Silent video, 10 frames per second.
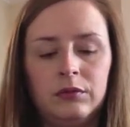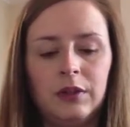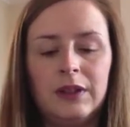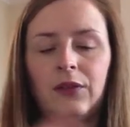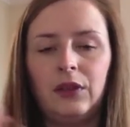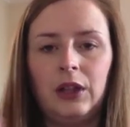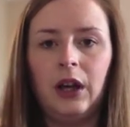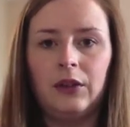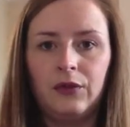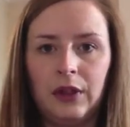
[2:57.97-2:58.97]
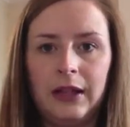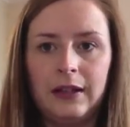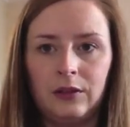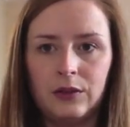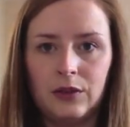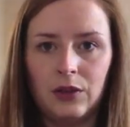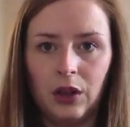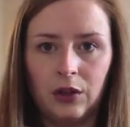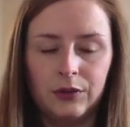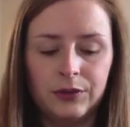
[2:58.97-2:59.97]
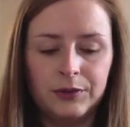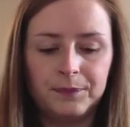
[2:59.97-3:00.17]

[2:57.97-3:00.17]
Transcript: a different yarn for the heels and toes.